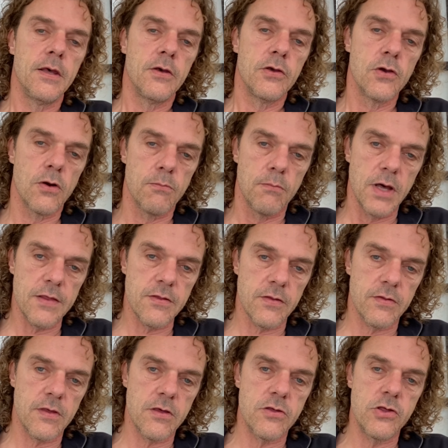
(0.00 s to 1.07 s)
Your muscle
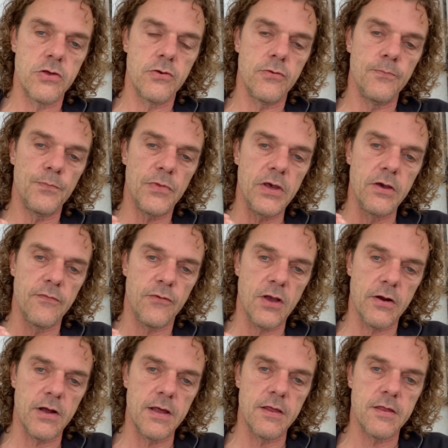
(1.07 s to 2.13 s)
tissue, if
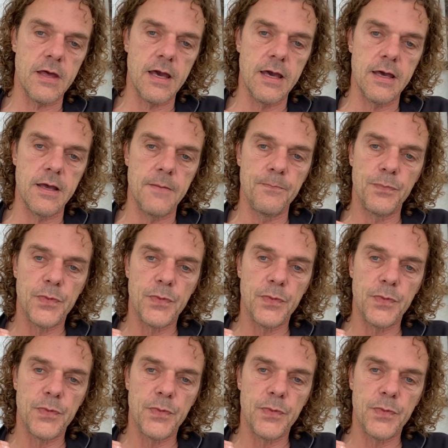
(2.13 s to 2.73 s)
there is a